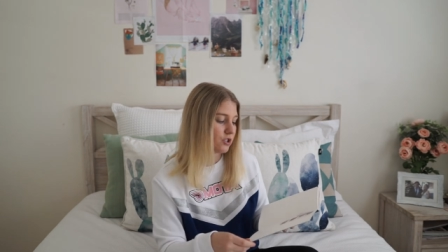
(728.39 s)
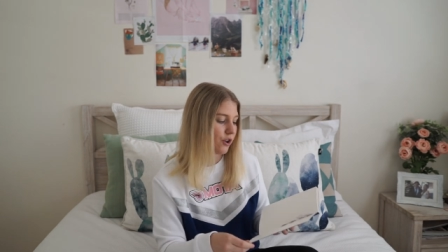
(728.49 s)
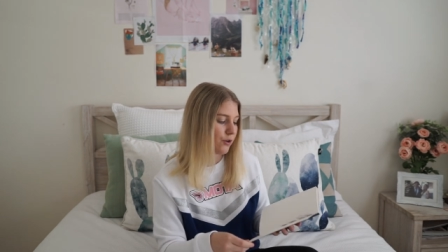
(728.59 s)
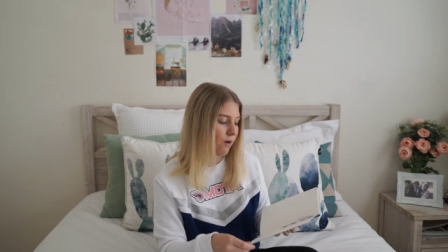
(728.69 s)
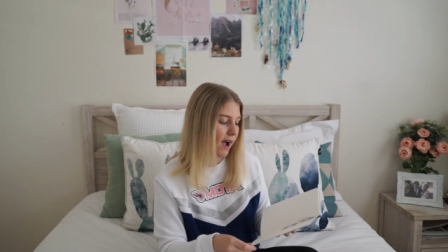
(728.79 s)

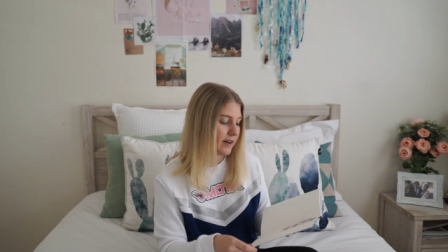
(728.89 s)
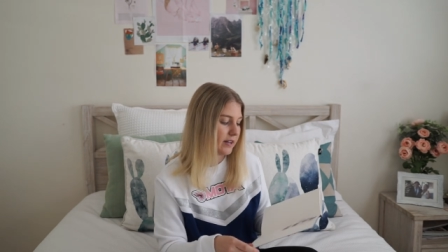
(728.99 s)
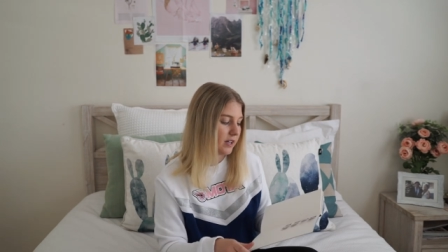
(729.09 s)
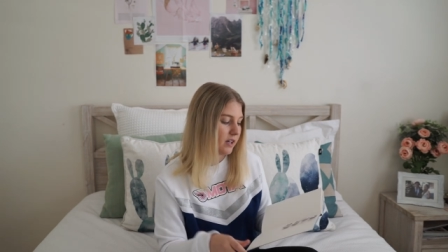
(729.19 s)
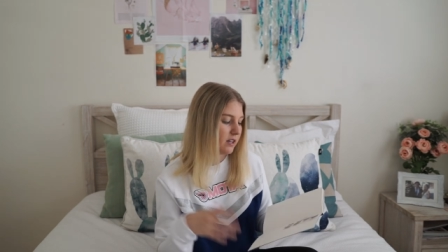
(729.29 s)
So write
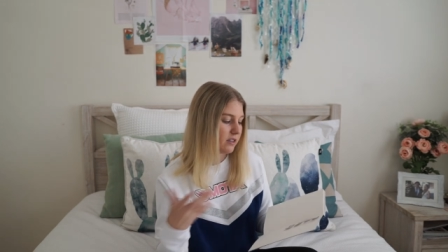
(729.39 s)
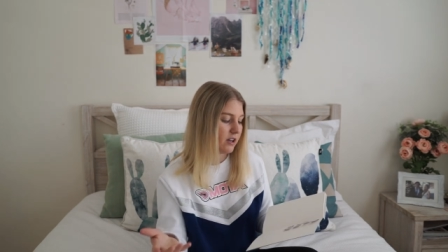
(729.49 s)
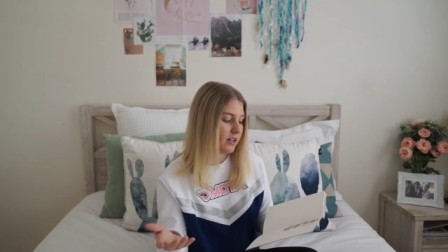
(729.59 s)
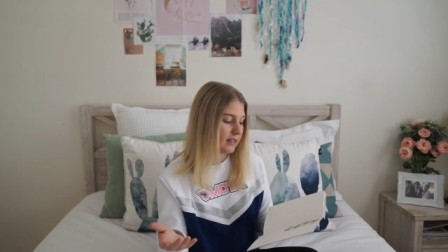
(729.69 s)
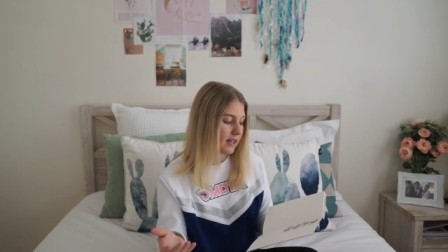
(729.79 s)

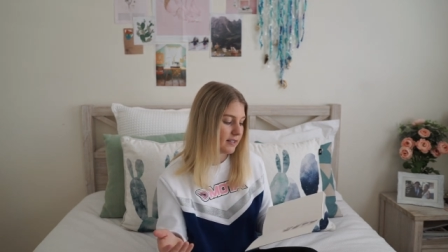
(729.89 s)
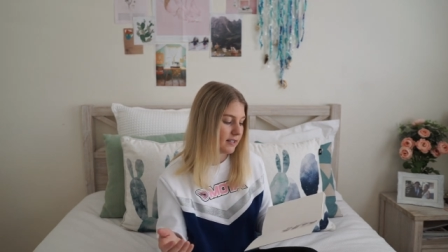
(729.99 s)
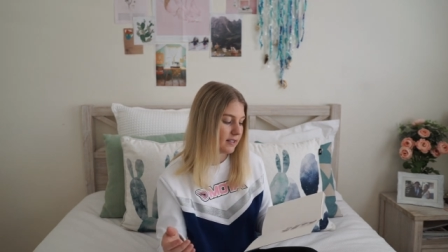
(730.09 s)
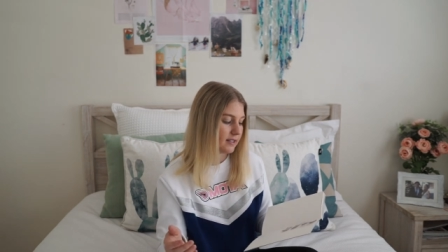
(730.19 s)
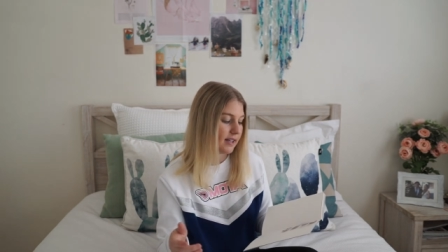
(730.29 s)
30
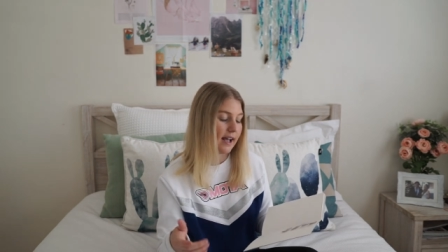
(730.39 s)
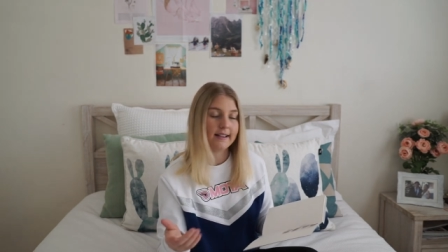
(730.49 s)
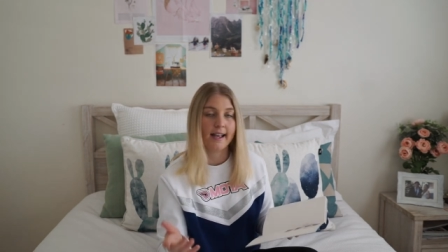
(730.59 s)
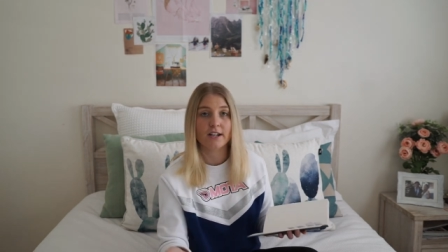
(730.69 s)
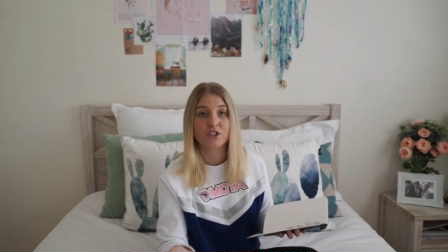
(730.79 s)
lessons at
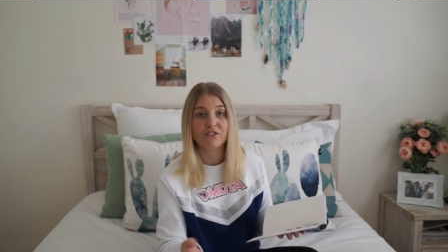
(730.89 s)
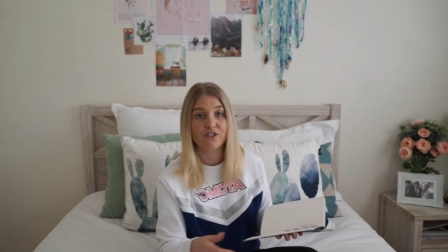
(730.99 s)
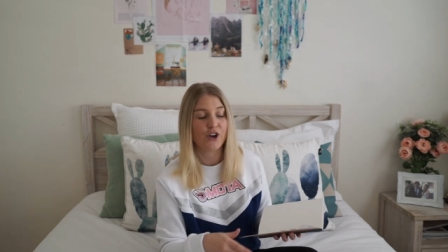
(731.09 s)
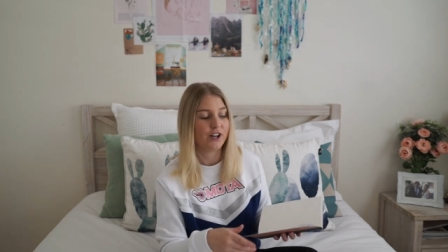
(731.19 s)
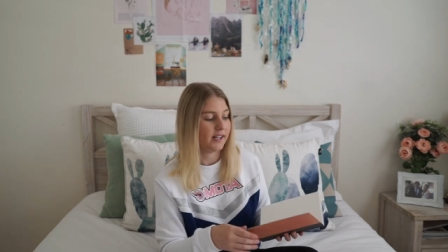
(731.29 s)
the age of
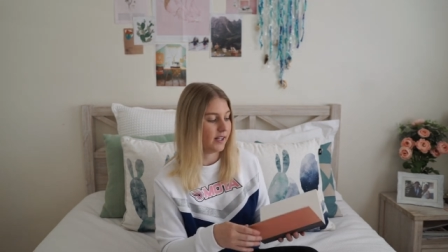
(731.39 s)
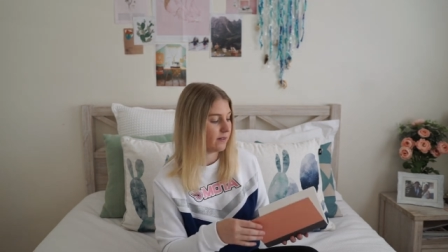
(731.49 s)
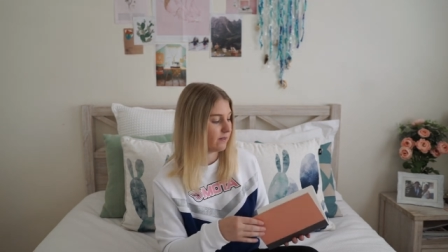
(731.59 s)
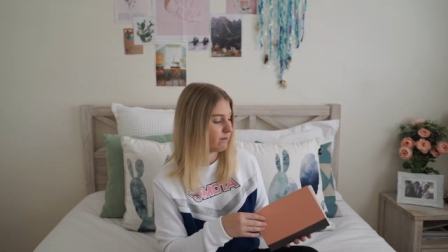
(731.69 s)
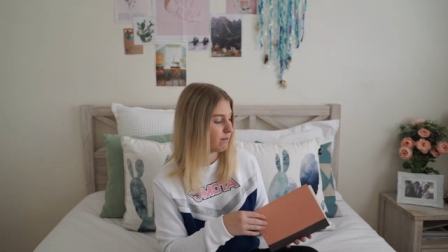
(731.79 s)
30
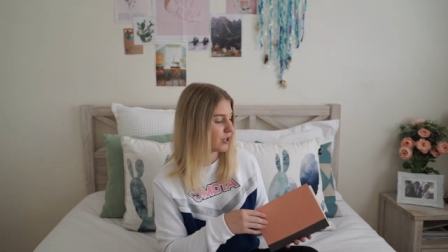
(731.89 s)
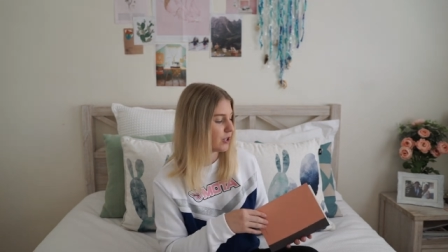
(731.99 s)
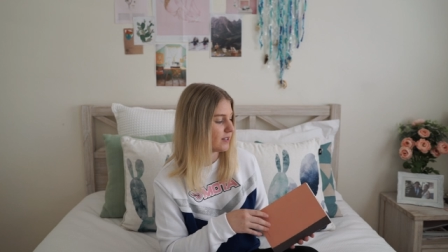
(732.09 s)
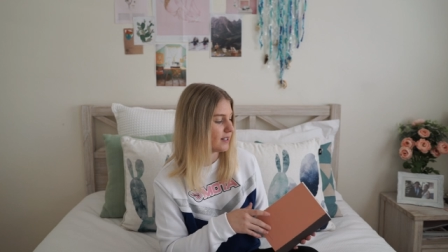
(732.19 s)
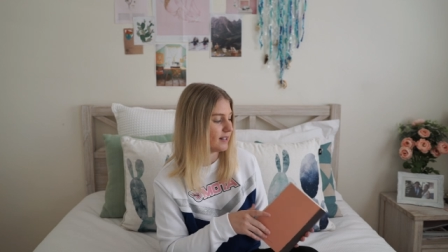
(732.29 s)

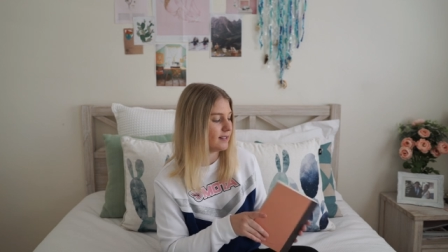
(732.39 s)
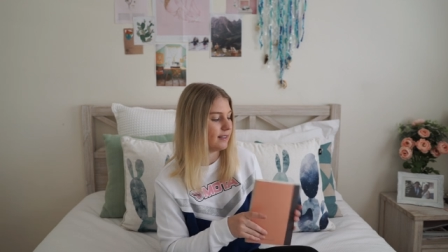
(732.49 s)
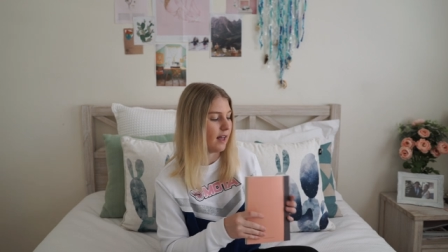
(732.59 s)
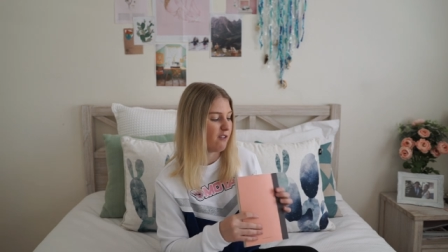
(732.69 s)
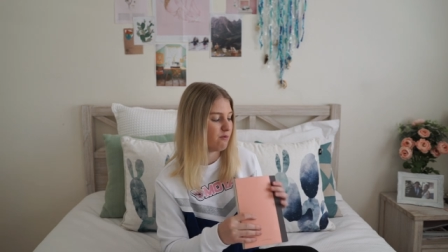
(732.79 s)
because it is a
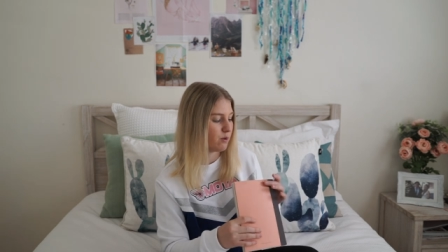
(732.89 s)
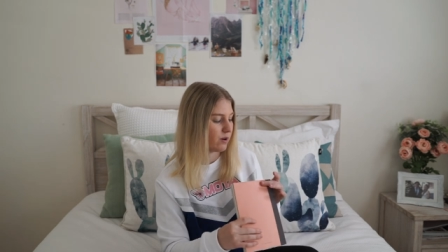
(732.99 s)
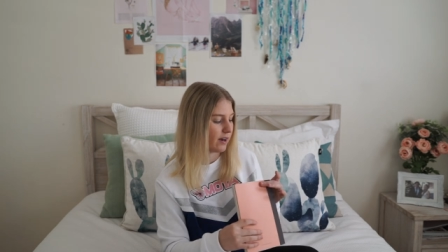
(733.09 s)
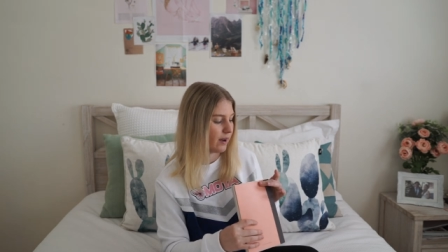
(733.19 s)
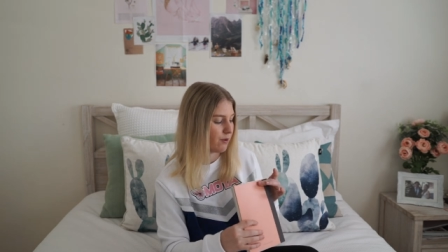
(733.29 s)
life
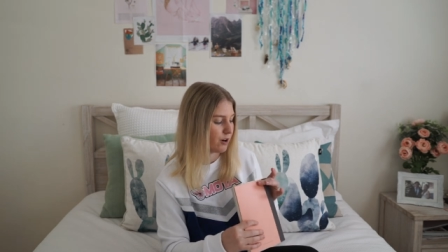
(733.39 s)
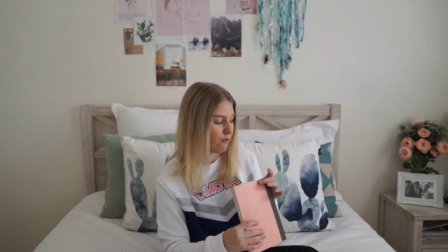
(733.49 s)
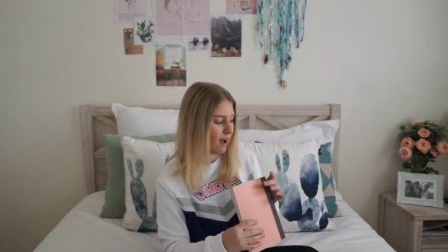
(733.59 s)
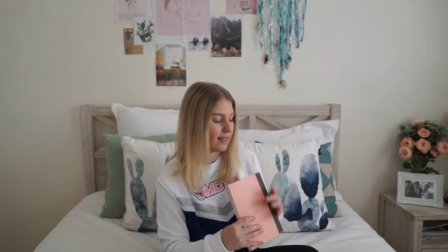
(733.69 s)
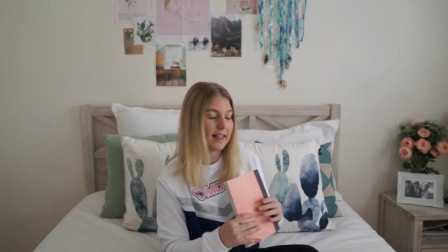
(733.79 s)
book and I want to
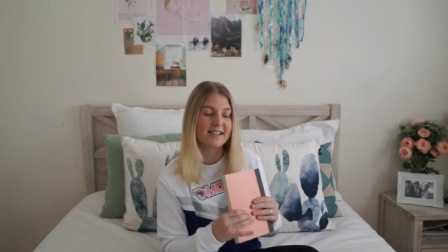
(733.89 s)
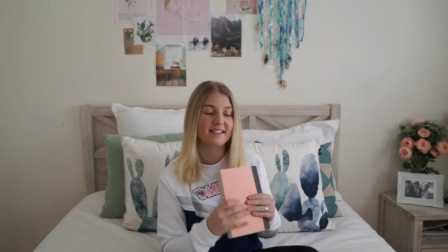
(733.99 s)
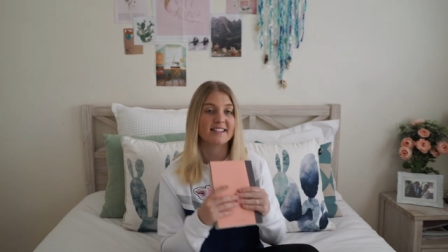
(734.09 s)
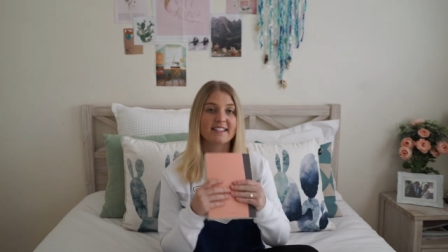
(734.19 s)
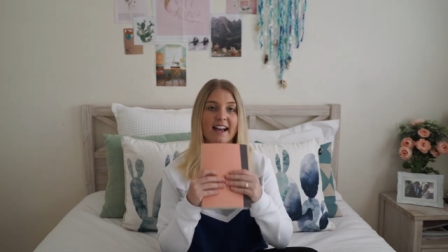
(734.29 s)
write
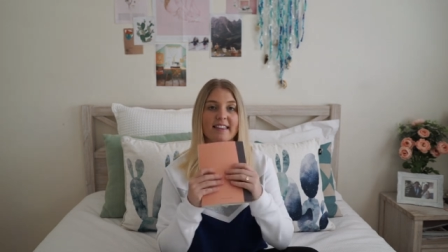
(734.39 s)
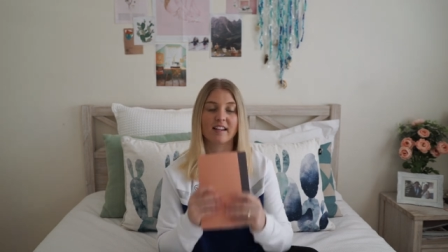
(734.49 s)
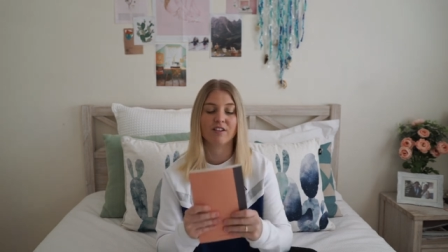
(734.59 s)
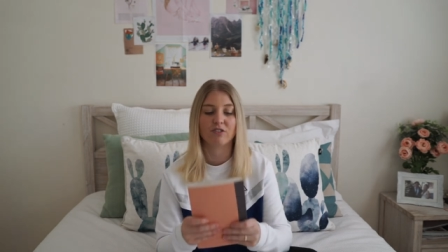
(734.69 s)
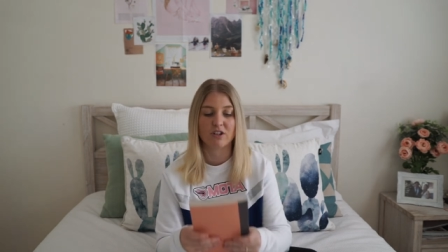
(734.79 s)
lessons down
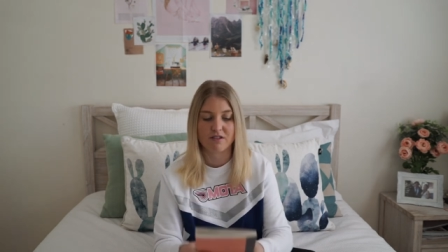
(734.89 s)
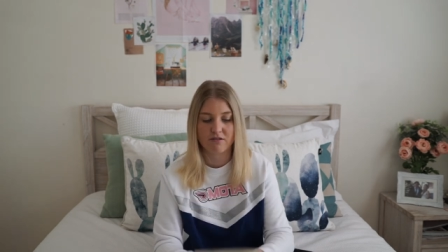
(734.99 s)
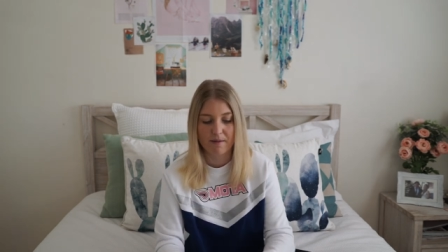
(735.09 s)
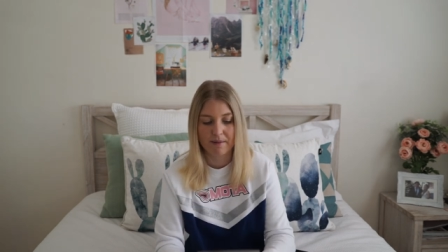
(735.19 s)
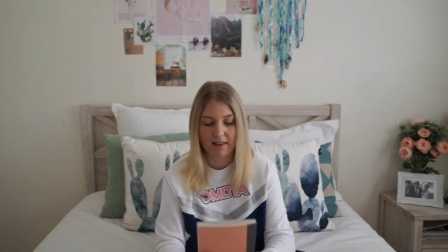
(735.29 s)
that I've learned
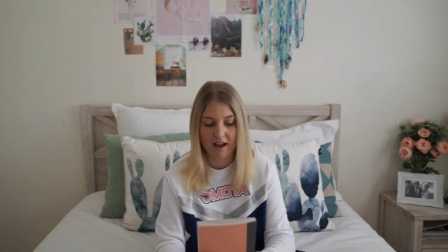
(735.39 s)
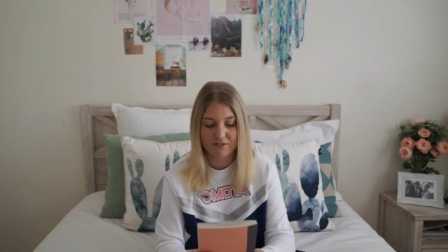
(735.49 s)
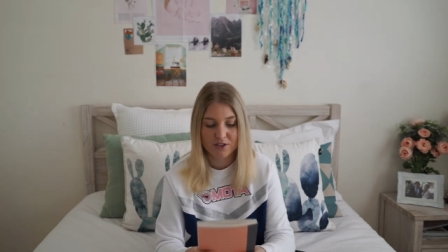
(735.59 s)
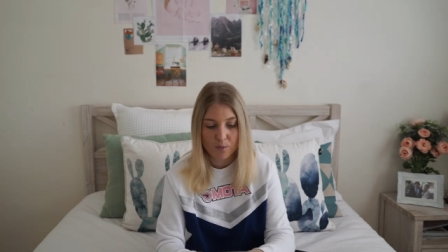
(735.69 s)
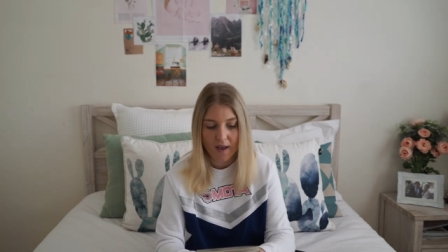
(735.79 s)
throughout my life
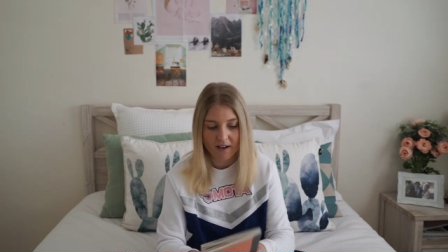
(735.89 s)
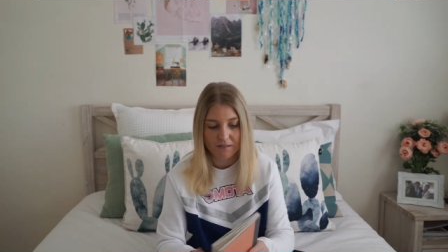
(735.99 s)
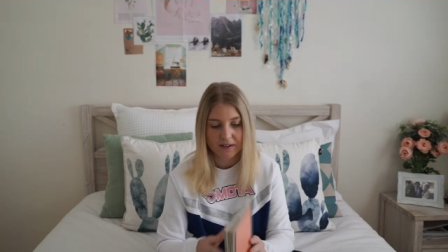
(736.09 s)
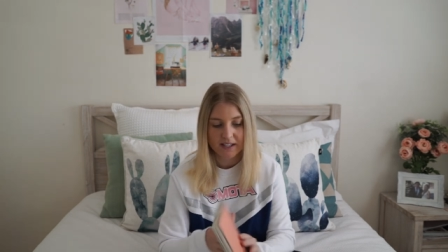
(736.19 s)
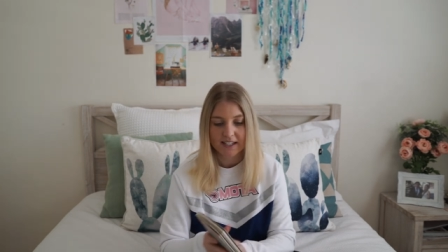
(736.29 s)
as well.